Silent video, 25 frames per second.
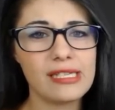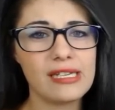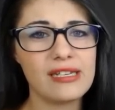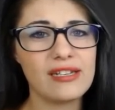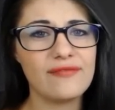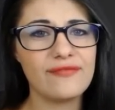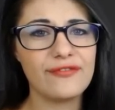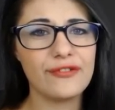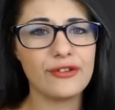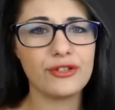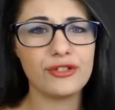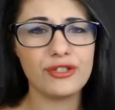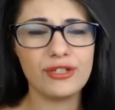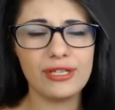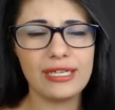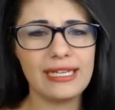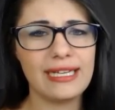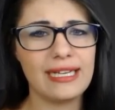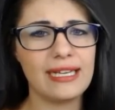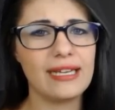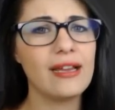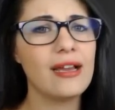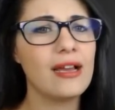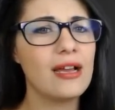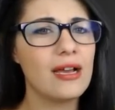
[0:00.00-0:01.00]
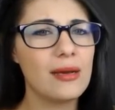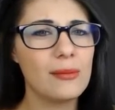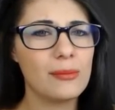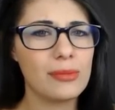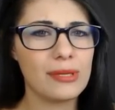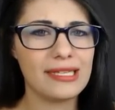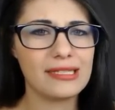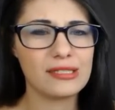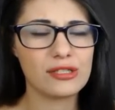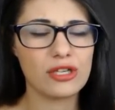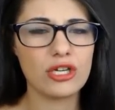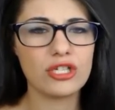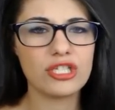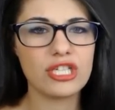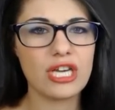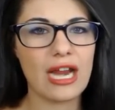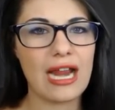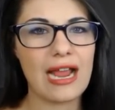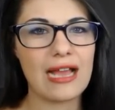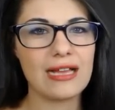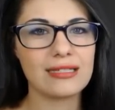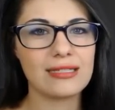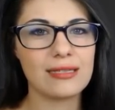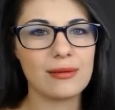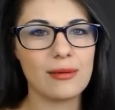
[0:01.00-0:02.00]
And if you're new here, please go
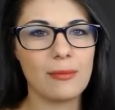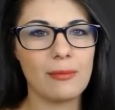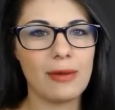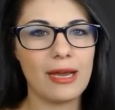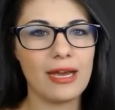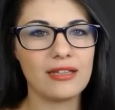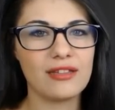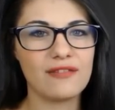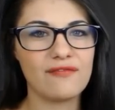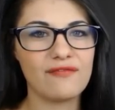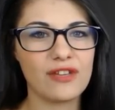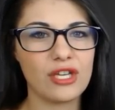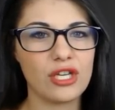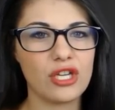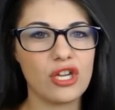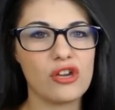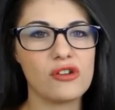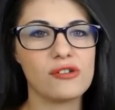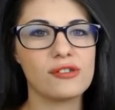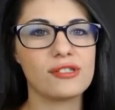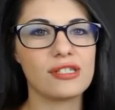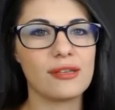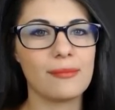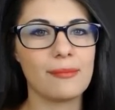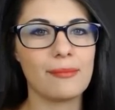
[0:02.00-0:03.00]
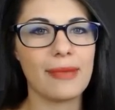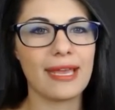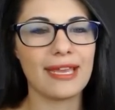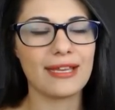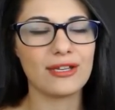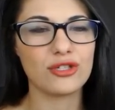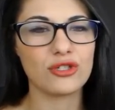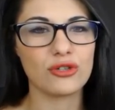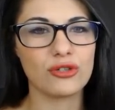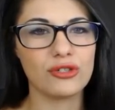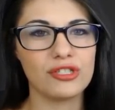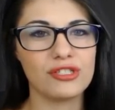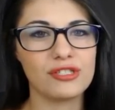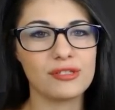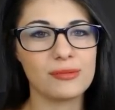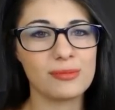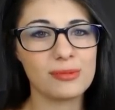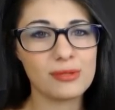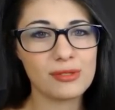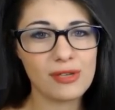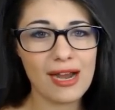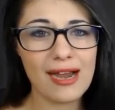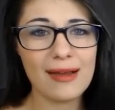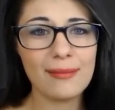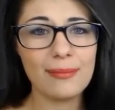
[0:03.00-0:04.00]
check out some of my other videos and make sure you
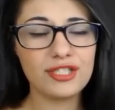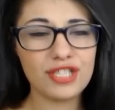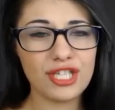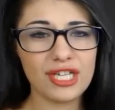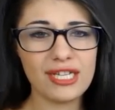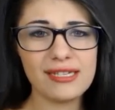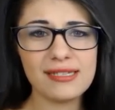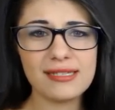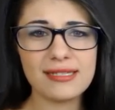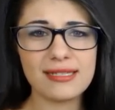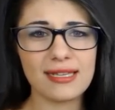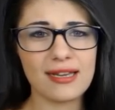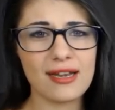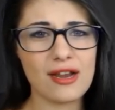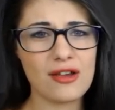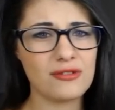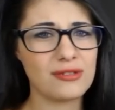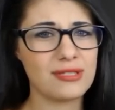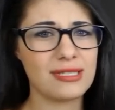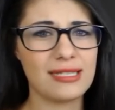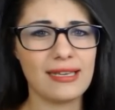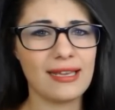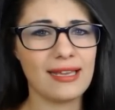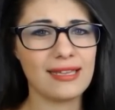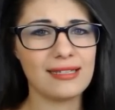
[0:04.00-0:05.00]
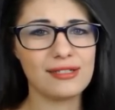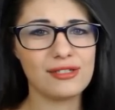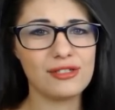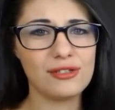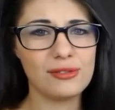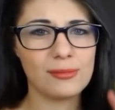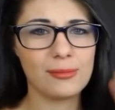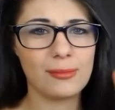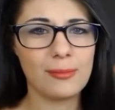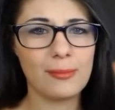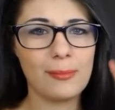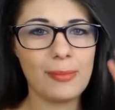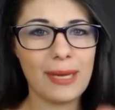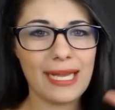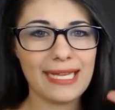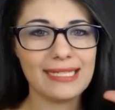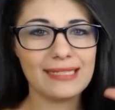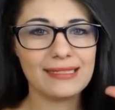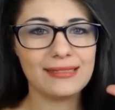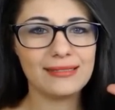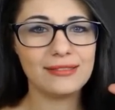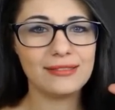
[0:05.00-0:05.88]
subscribe. Cheers, and I'll see you again soon. Bye!